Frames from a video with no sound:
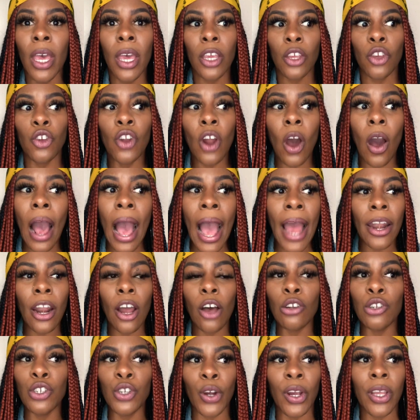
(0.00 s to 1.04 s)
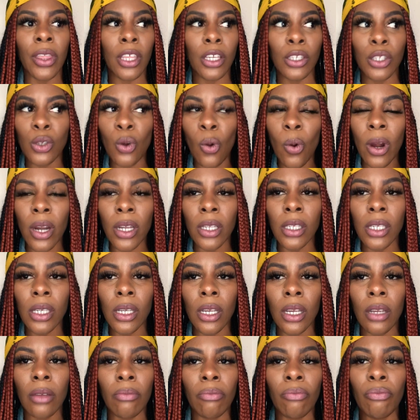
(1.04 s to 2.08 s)
You know, I know during this
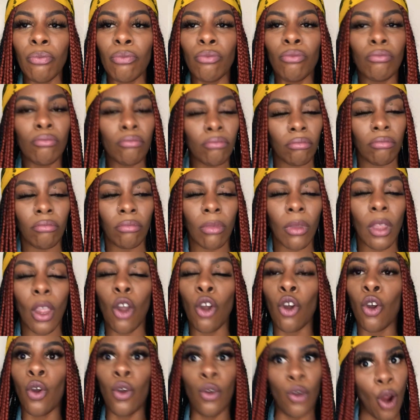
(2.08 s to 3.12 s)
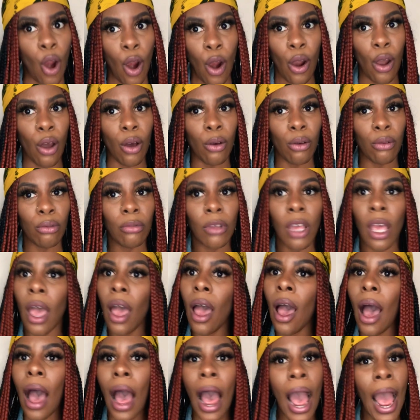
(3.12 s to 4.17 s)
quarantine, girl,
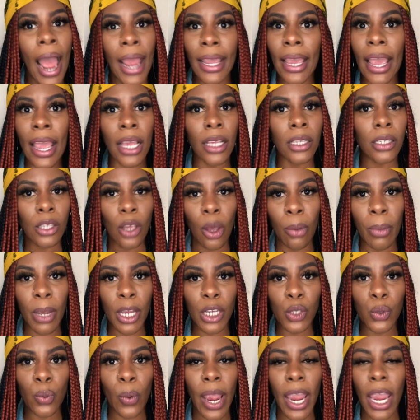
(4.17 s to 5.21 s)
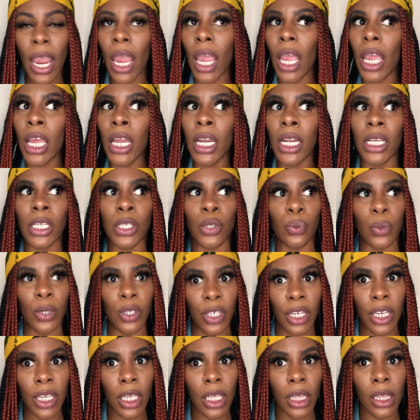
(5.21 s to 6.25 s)
I gained so much weight, it is
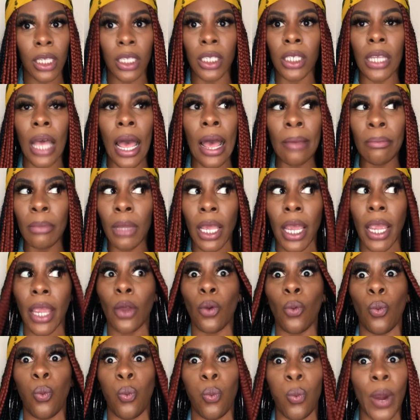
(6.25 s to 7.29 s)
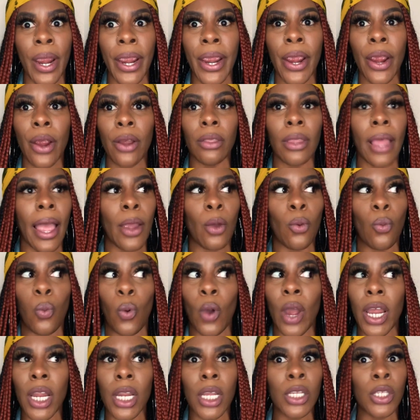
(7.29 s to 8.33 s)
ridiculous. I'm like, where, like,
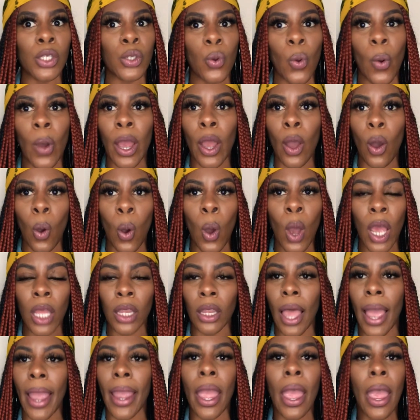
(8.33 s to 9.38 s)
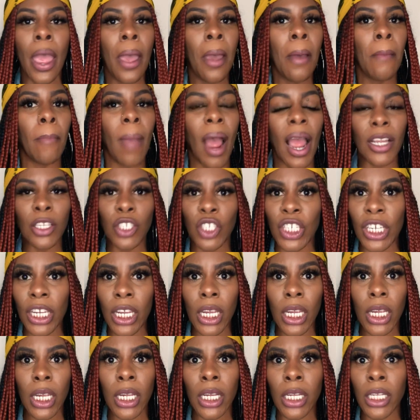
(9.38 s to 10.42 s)
what is going on? Like, my
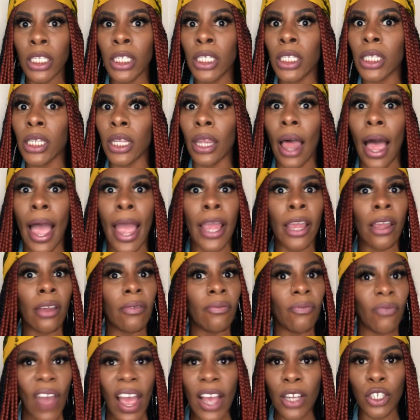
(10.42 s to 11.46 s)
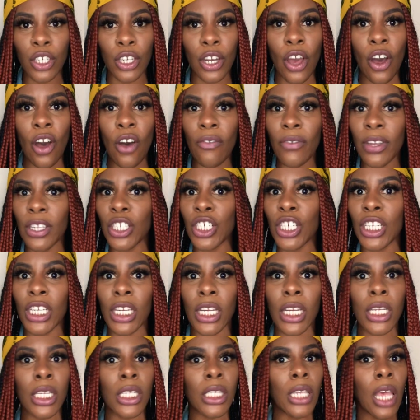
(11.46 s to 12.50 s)
jeans, like, Fashion Nova
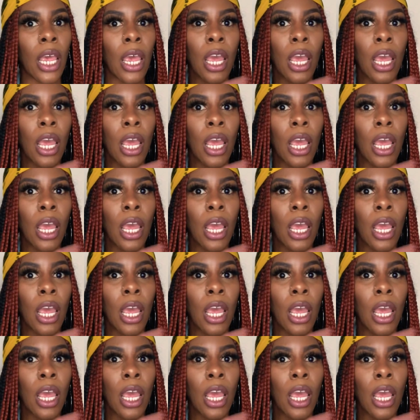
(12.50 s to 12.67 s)
jeans,